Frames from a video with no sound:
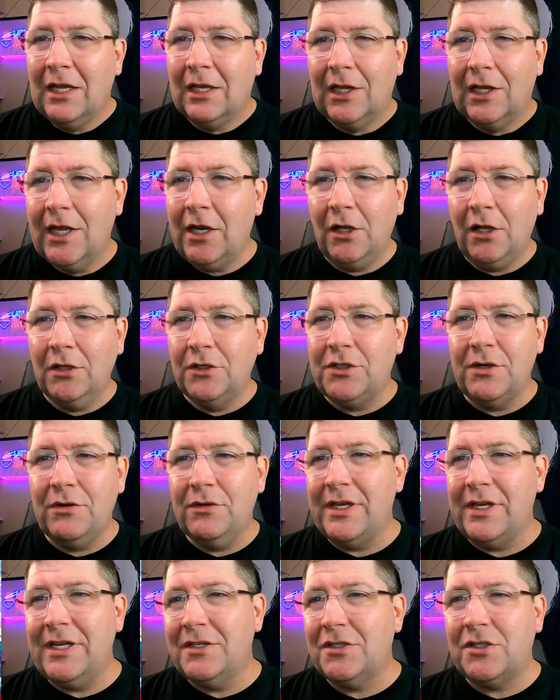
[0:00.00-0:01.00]
Little do
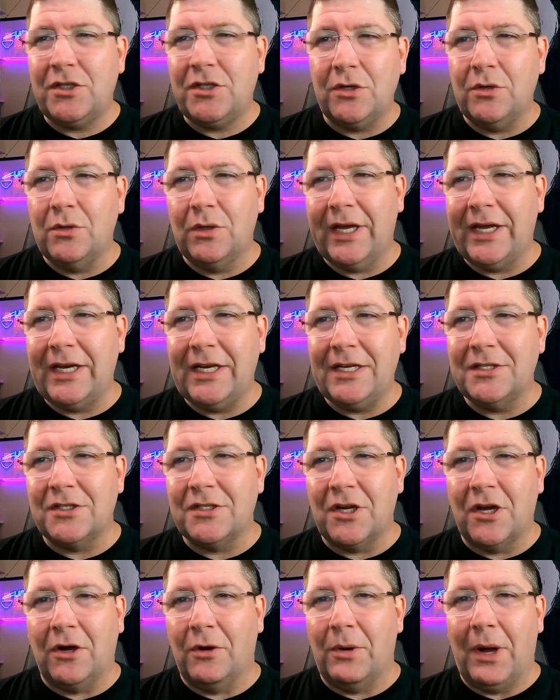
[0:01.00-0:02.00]
these two ladies
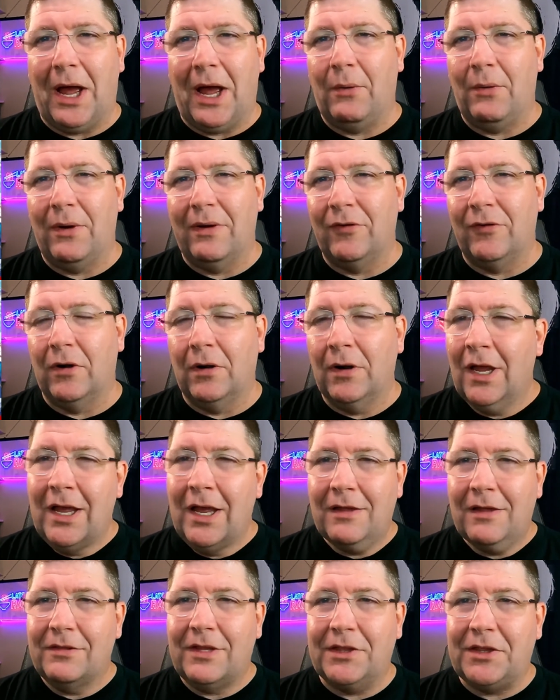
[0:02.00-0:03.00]
know, however,
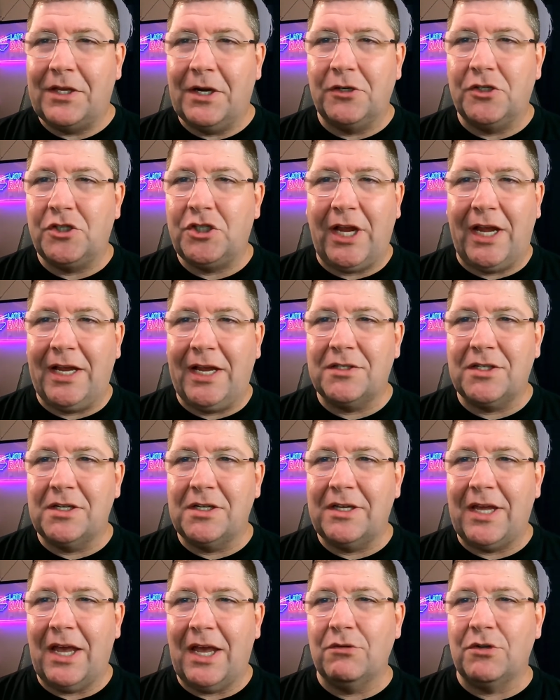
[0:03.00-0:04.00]
that their chance
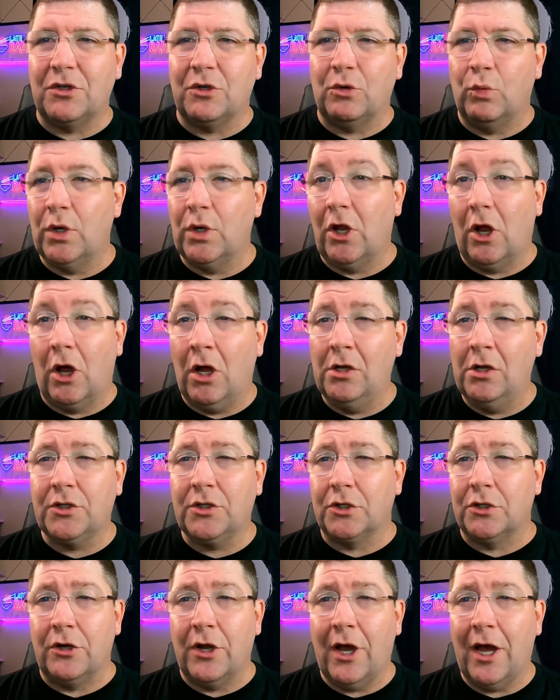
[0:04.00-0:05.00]
encounter will
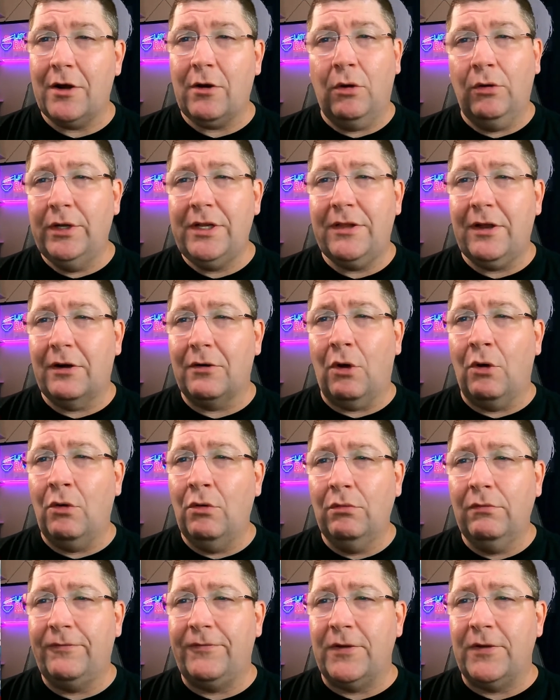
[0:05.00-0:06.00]
alter not only their
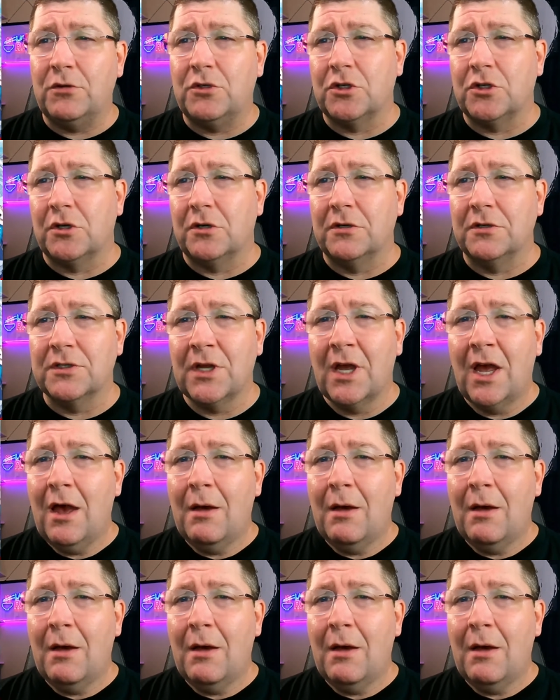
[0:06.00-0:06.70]
own futures,